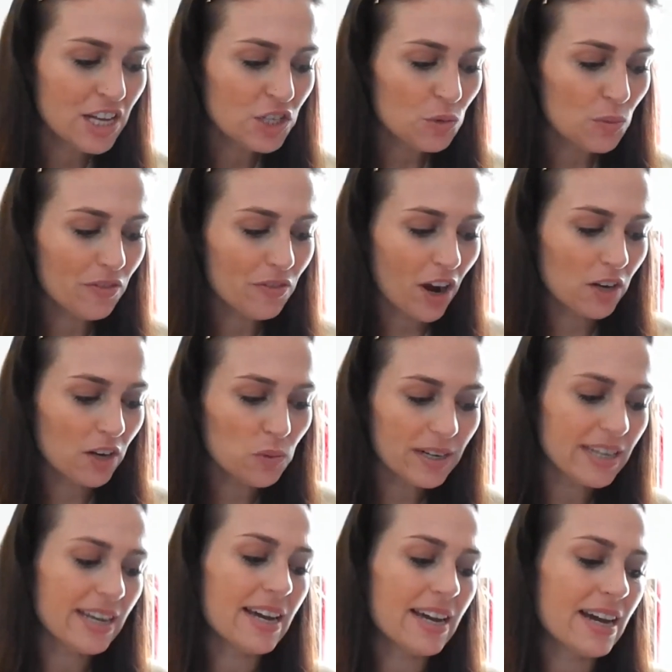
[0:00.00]
So we've got
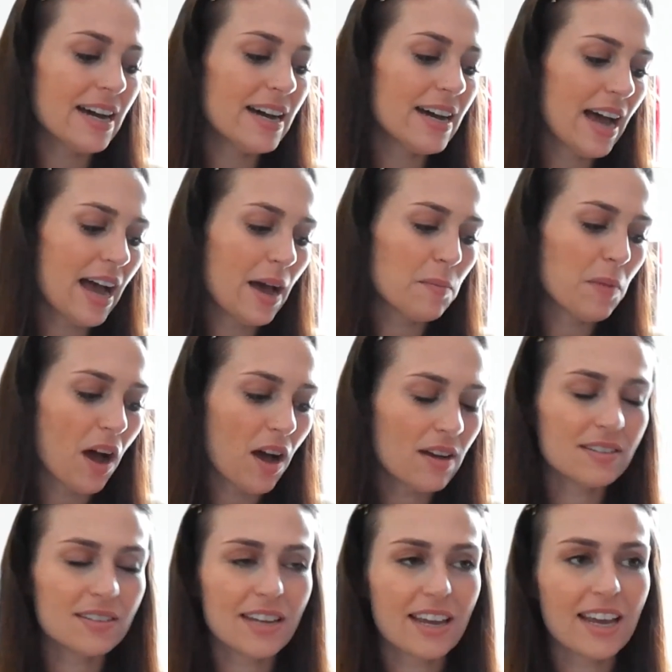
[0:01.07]
one here
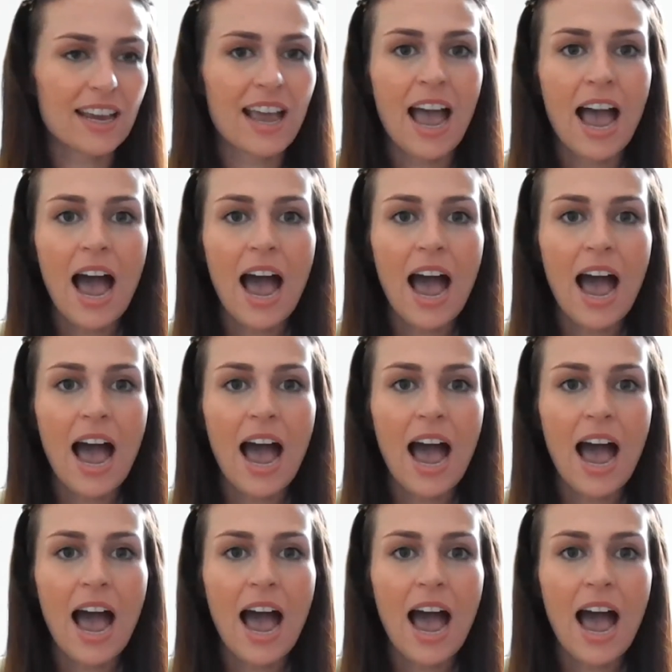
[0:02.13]
asking,